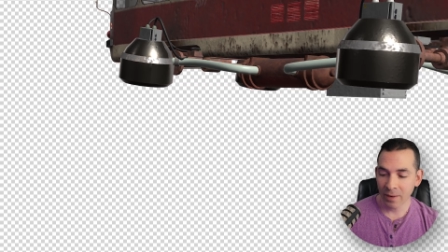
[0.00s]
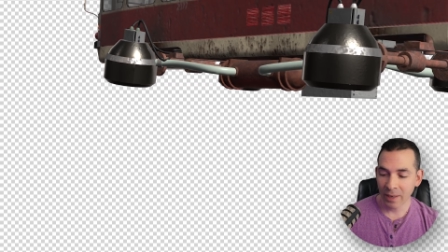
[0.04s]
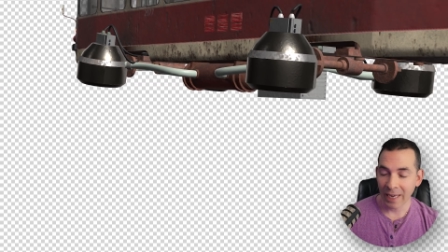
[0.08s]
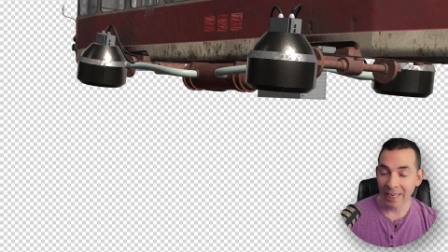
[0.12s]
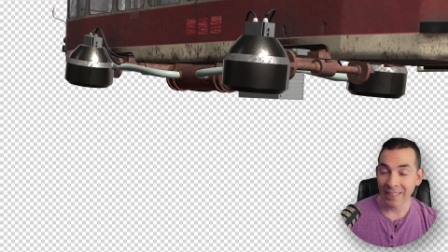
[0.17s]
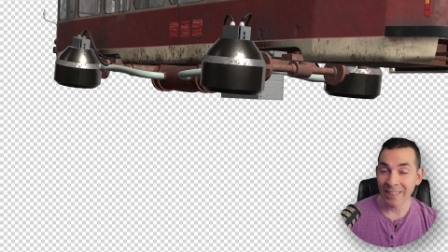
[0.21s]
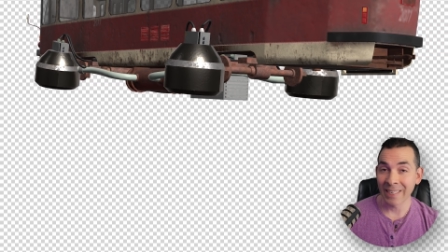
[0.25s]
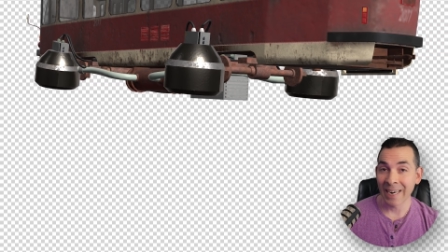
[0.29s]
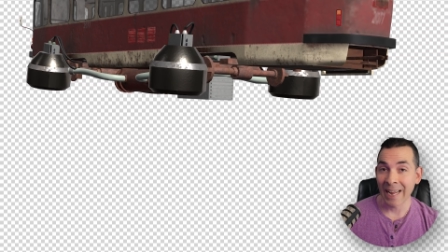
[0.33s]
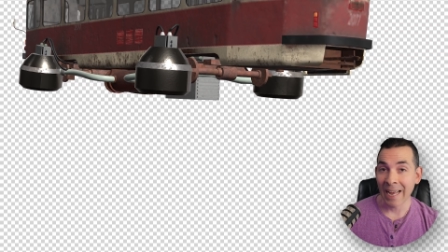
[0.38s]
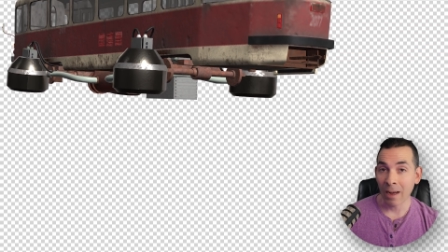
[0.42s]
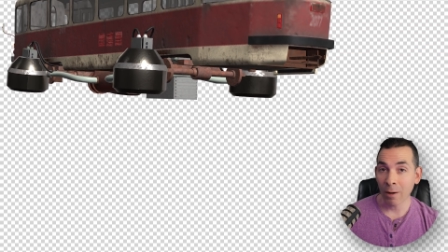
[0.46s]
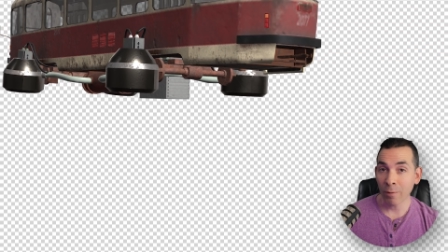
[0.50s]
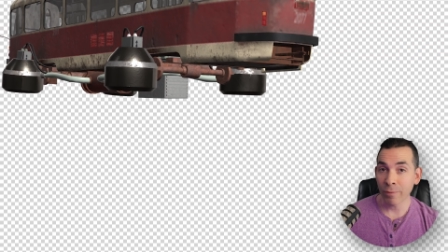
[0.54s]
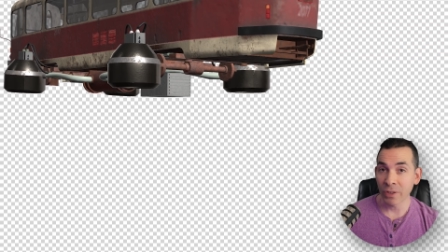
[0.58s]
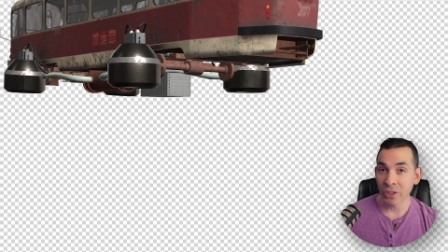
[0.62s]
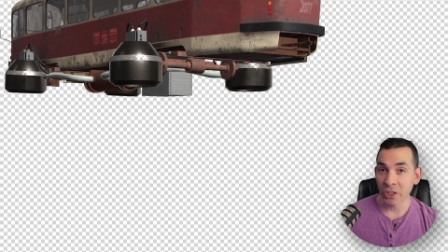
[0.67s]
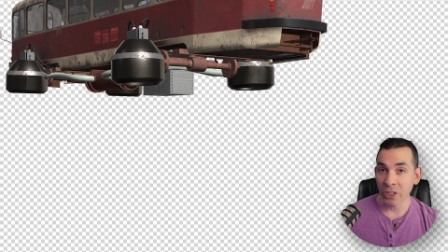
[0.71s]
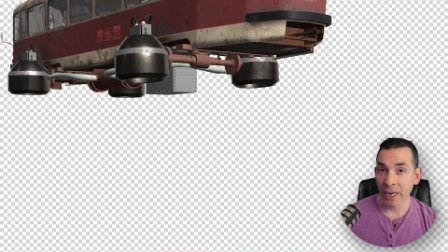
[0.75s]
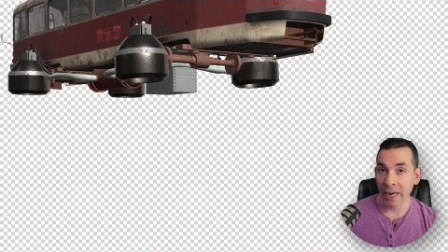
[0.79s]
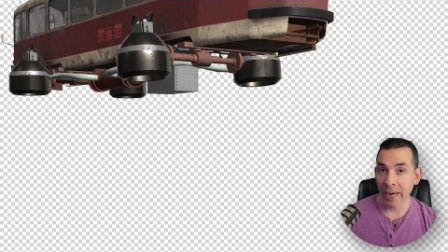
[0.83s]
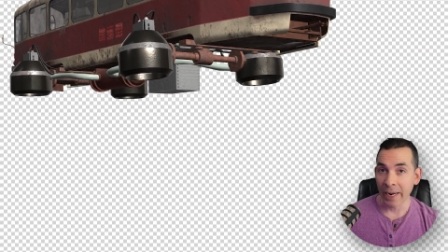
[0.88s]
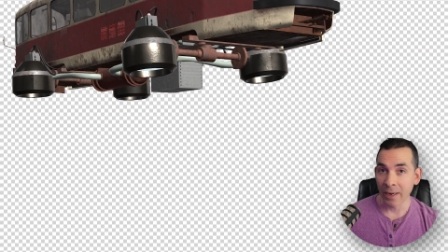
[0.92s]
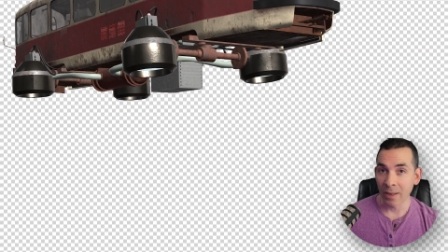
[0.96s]
as an alpha
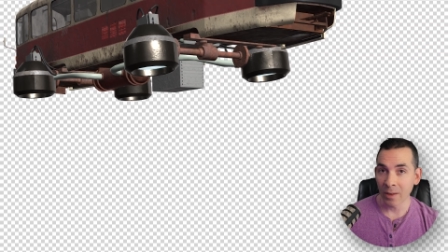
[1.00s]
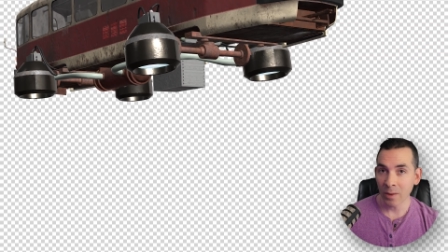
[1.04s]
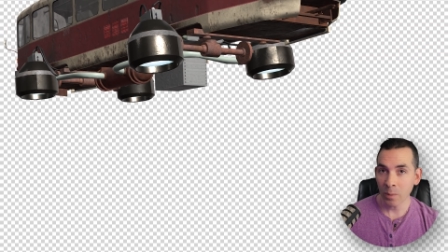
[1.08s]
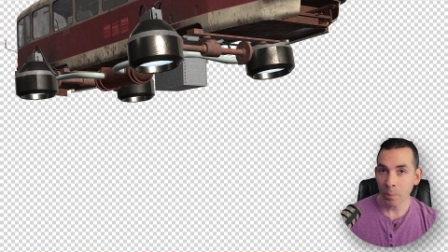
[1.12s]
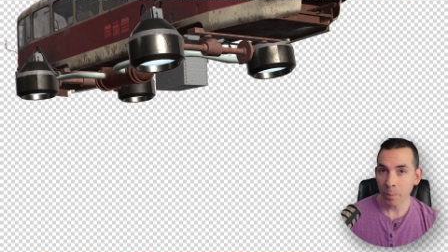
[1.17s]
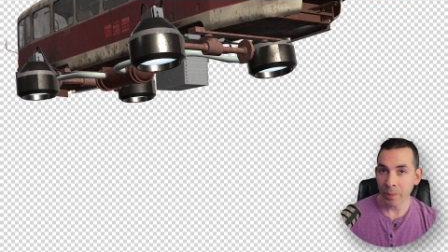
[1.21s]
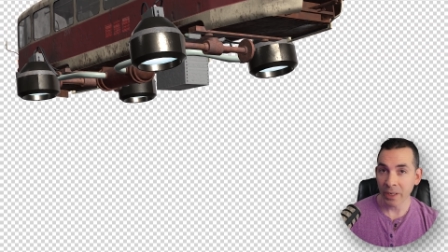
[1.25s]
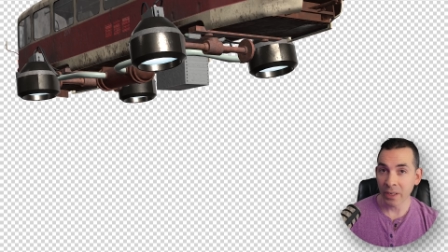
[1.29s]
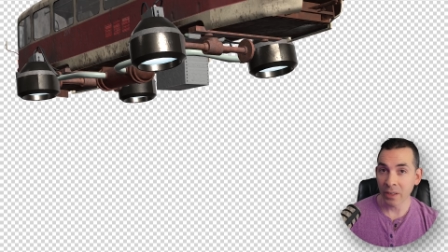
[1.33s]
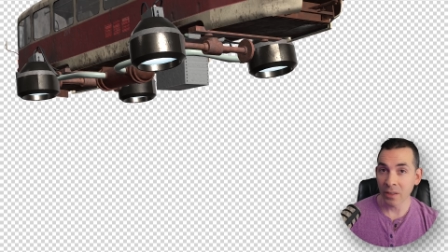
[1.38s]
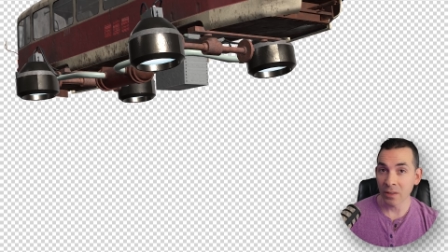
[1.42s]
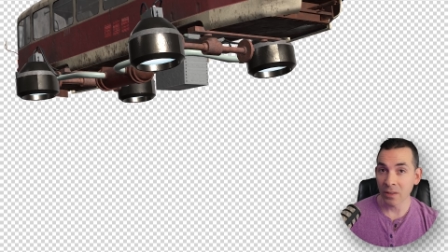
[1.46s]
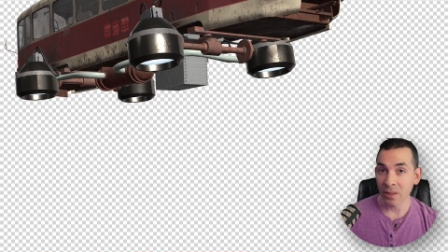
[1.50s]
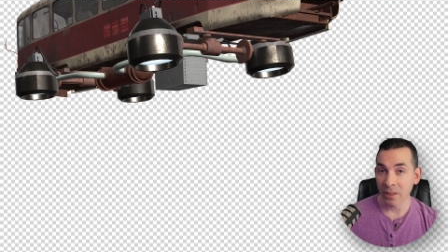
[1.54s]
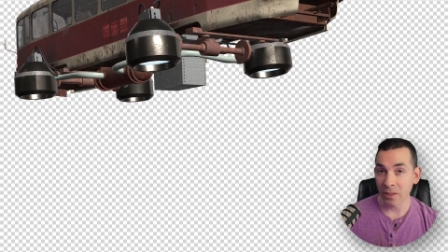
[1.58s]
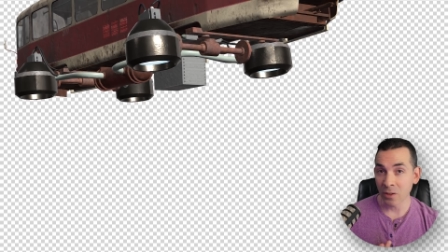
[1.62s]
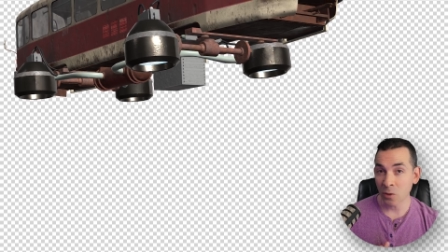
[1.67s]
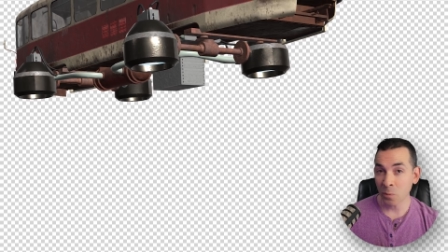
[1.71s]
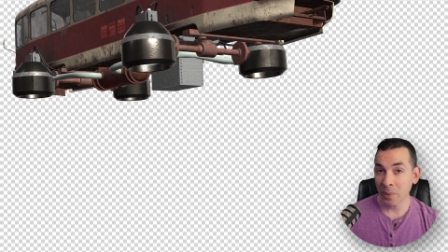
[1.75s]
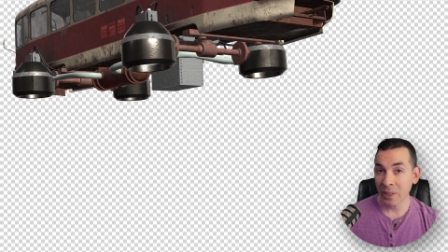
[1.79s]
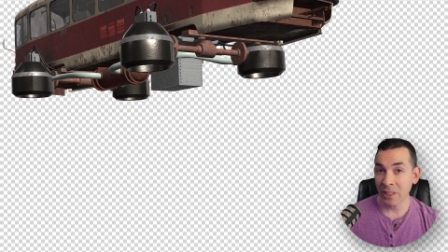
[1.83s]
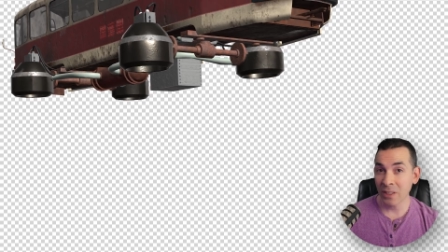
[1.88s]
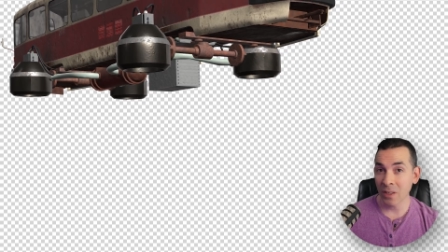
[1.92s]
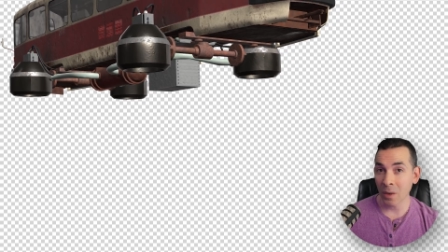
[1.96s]
channel because it
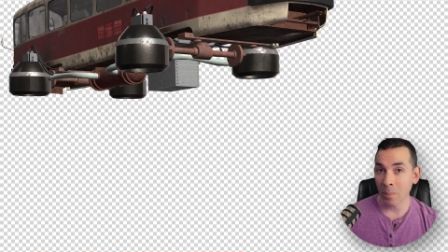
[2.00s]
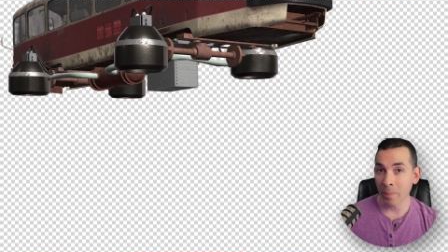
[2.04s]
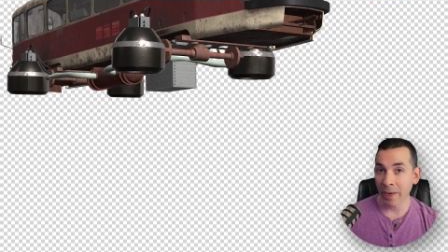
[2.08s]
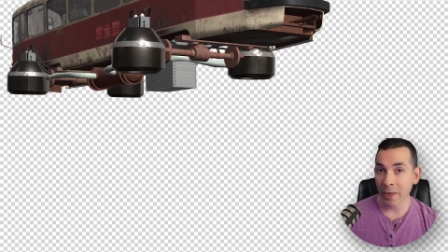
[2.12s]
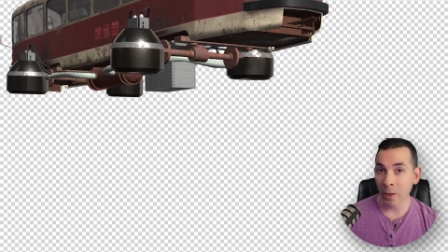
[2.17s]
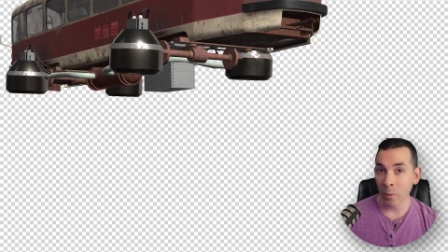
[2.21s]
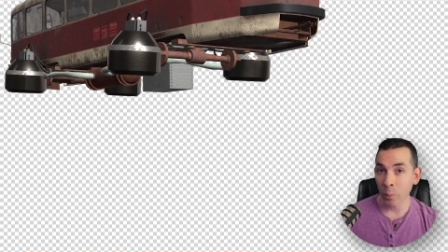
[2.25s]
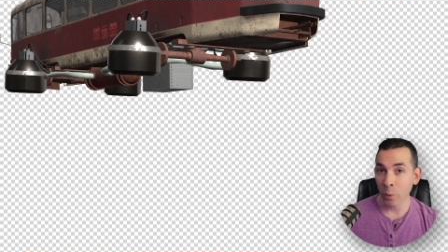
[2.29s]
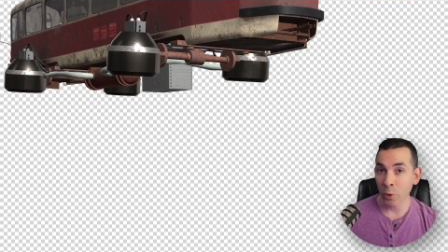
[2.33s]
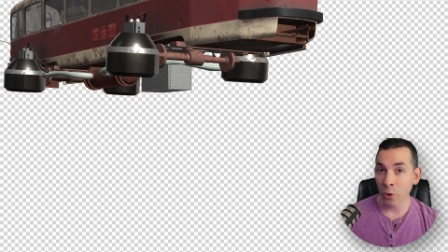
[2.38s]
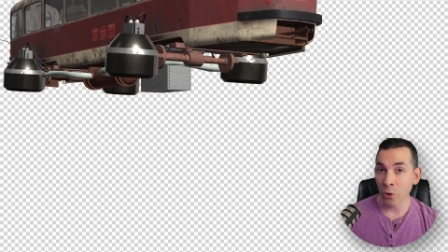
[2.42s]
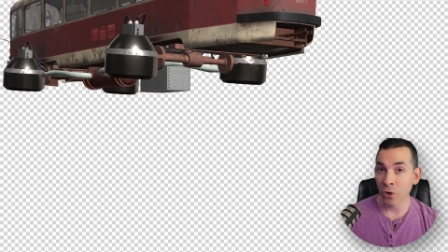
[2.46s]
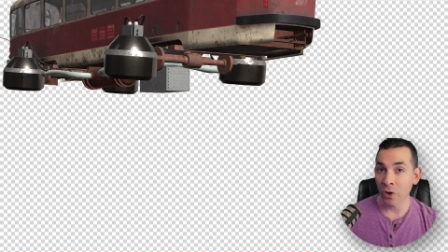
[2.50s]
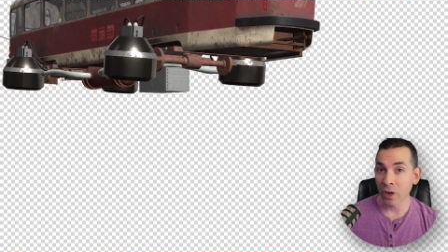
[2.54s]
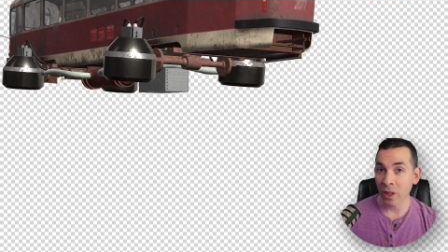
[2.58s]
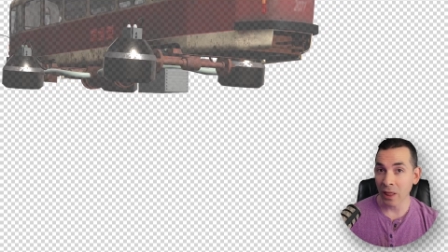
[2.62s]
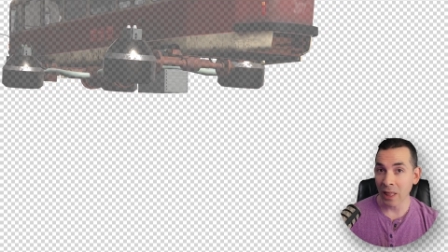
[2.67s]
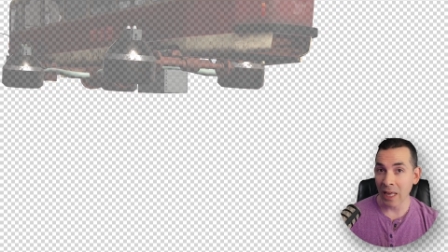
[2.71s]
speeds up my computer a